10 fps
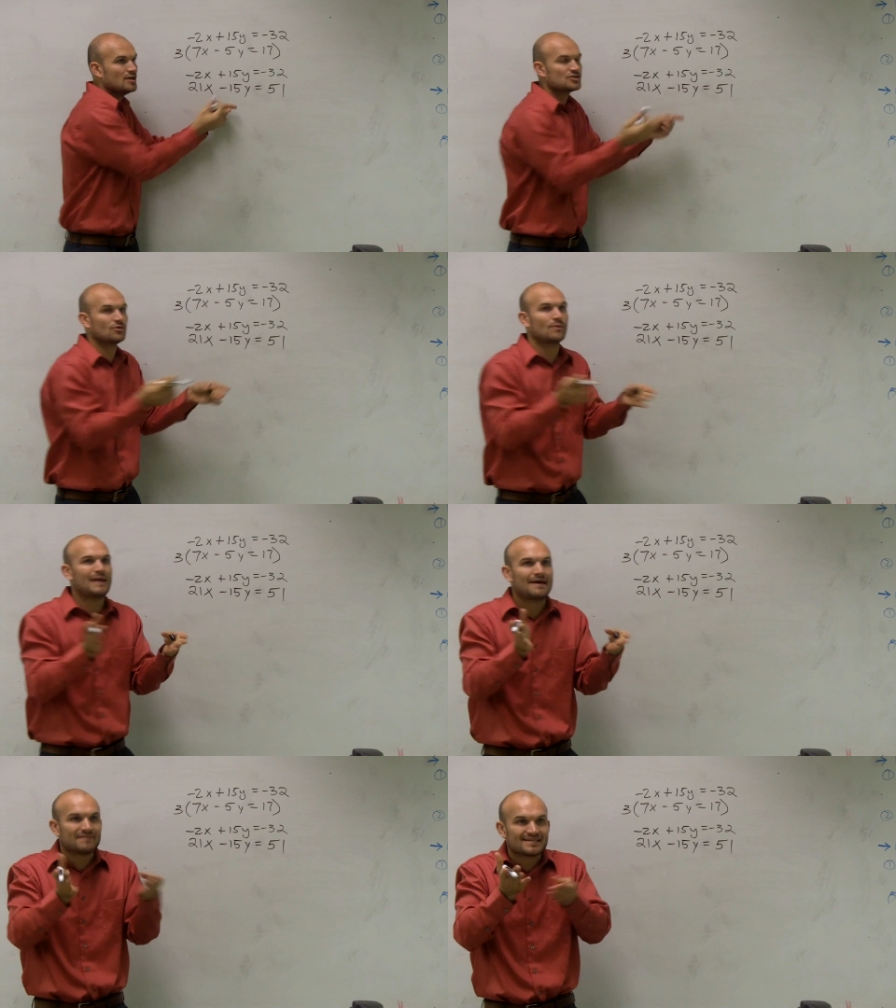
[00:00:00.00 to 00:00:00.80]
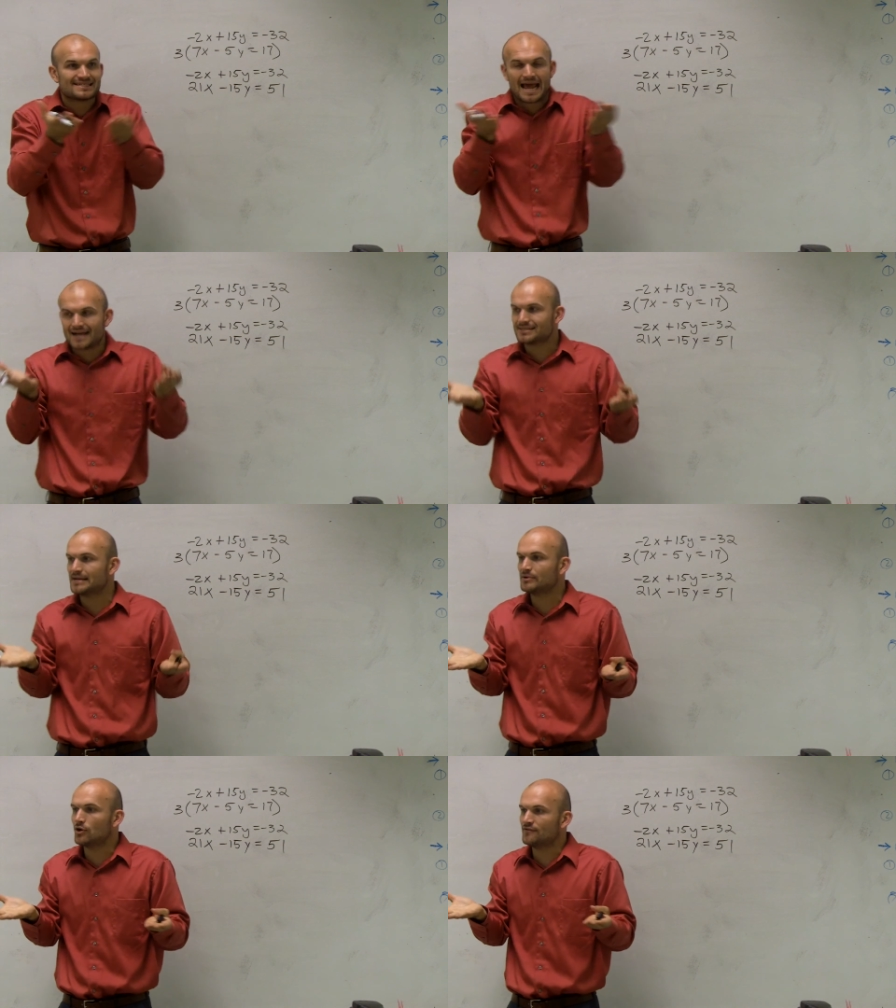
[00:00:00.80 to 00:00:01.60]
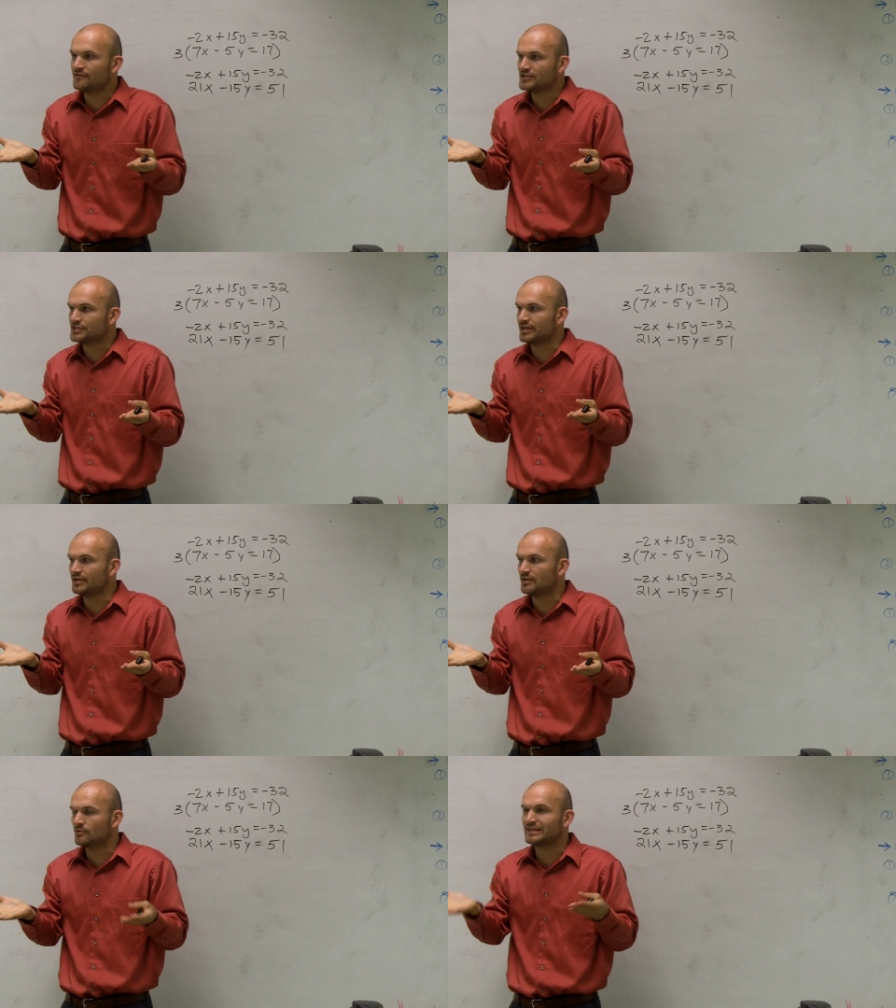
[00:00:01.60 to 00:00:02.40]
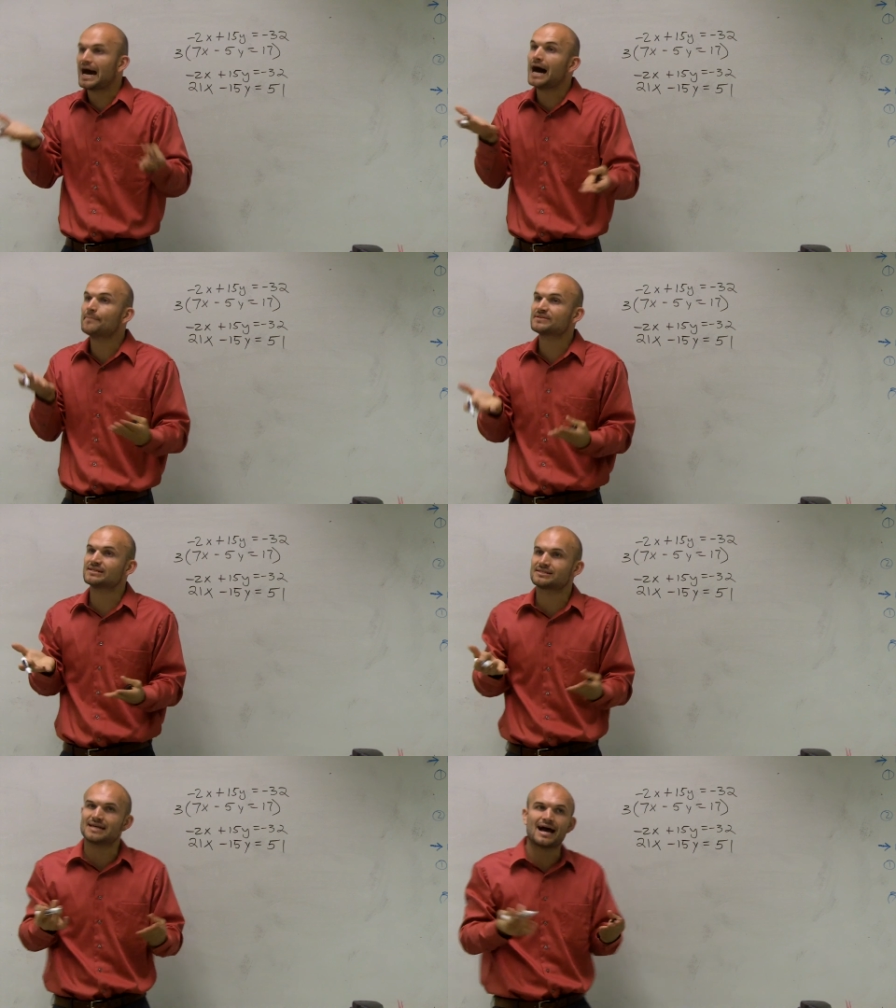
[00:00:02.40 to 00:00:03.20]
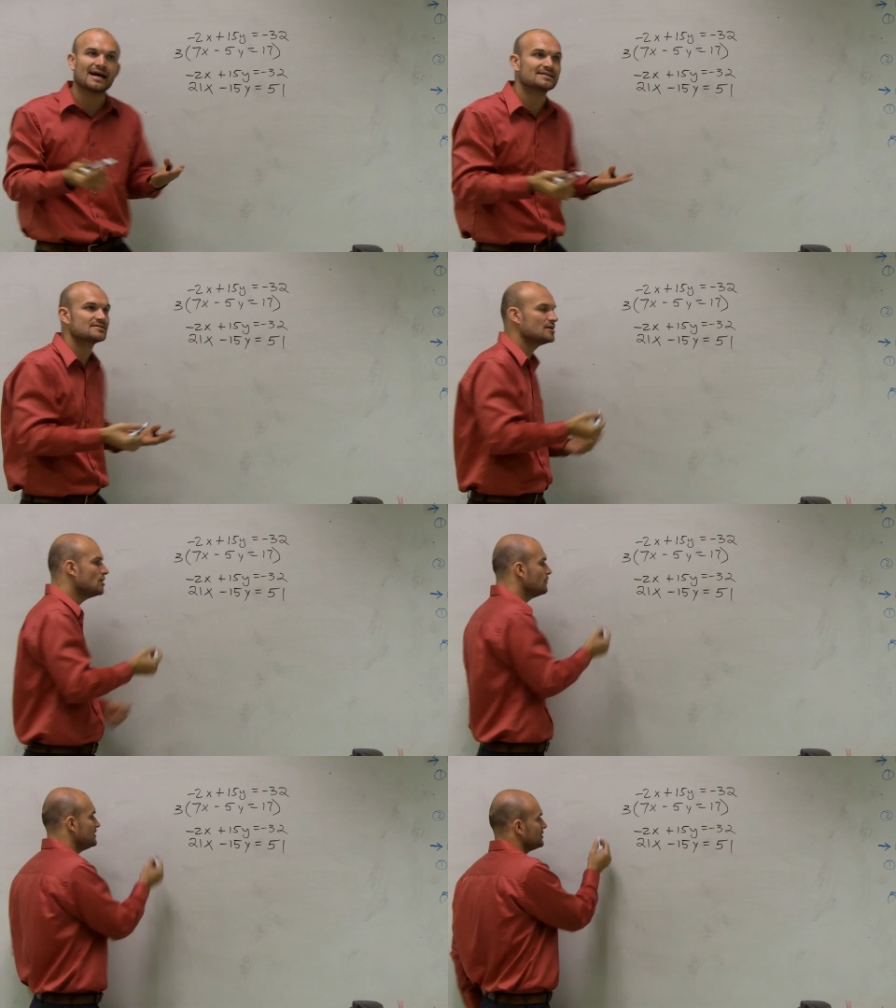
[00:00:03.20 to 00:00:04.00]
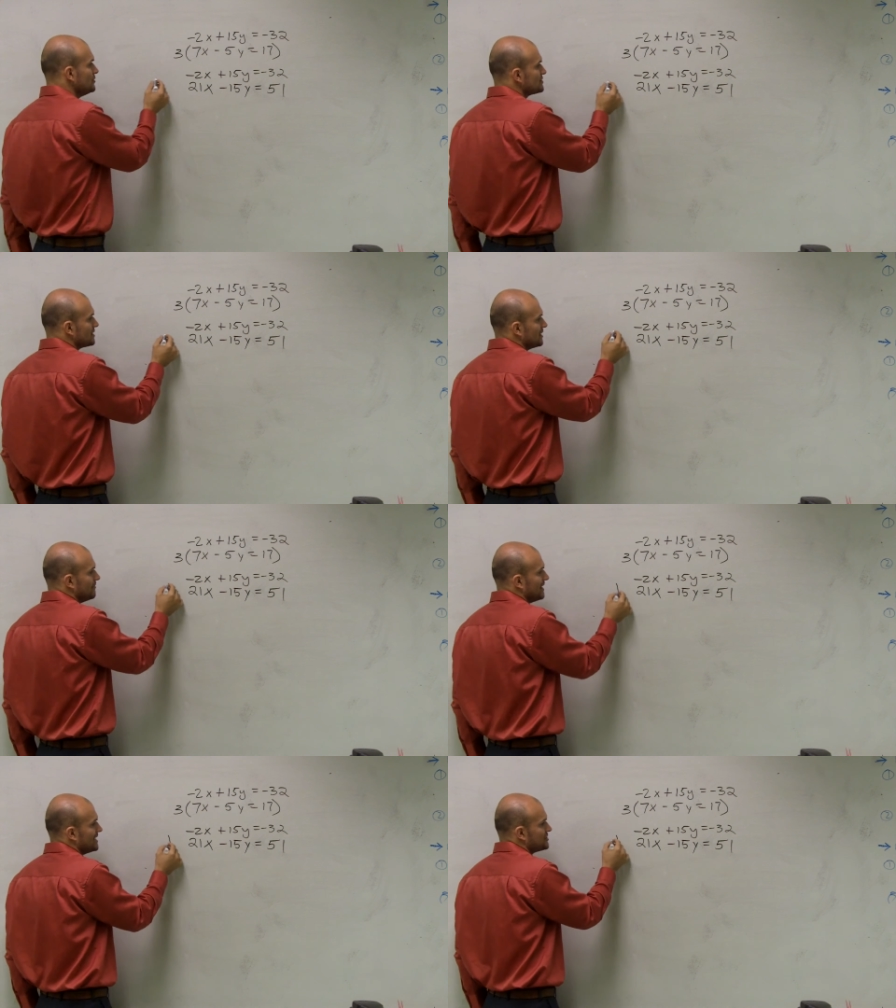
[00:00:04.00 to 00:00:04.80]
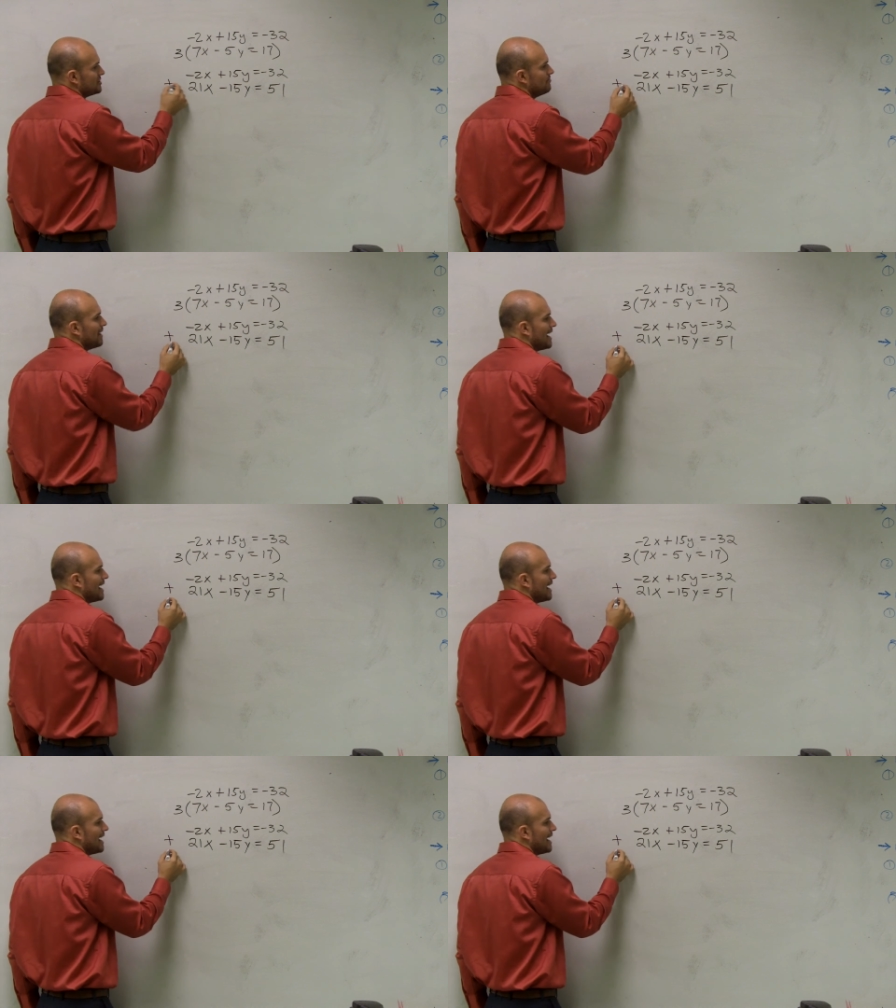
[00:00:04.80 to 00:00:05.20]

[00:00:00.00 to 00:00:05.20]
So when we have the exact same coefficient with opposite signs, we can use elimination